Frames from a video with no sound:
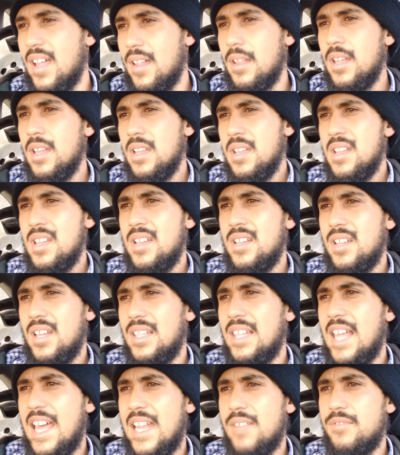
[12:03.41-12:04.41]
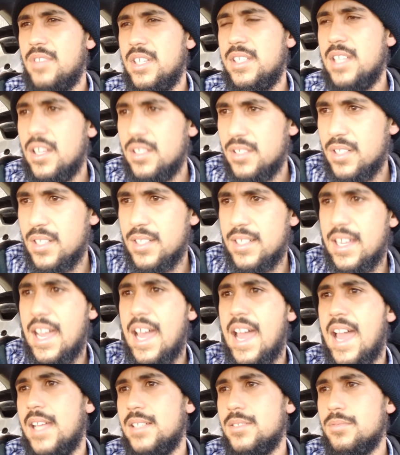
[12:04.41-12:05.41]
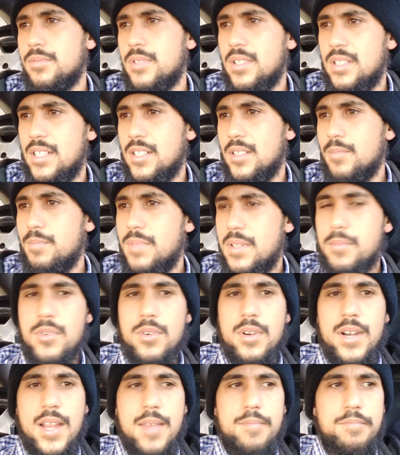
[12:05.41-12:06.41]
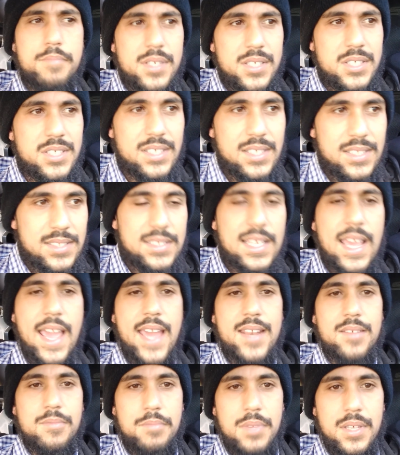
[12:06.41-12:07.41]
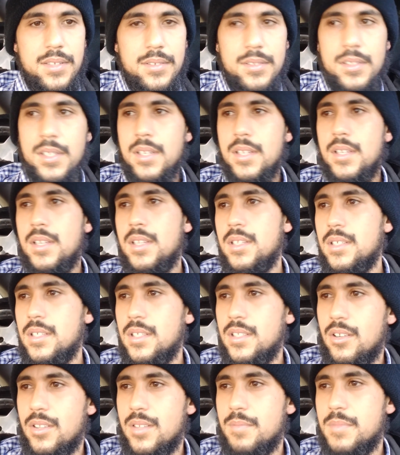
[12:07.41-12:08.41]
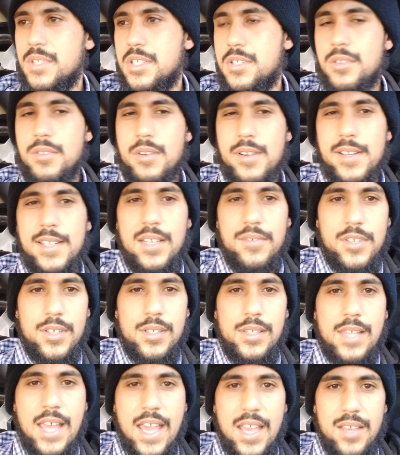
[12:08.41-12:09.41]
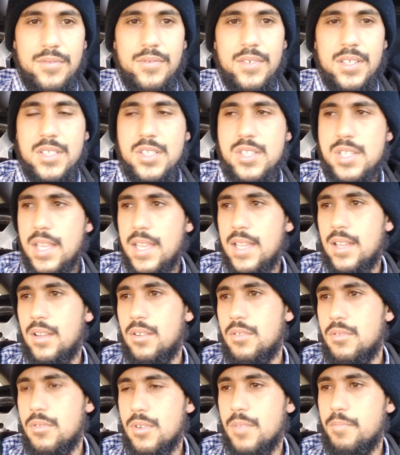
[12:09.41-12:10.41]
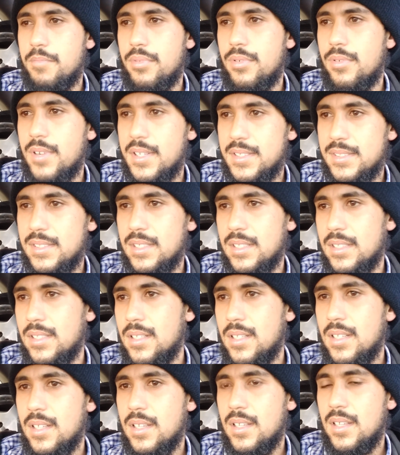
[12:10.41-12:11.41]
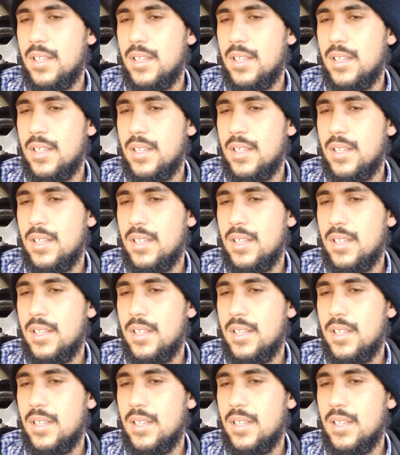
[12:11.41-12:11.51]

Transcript: uh, a lot of the younger guys were a little bit more ambitious, hadn't been, you know, the majority of their life in jail or prison,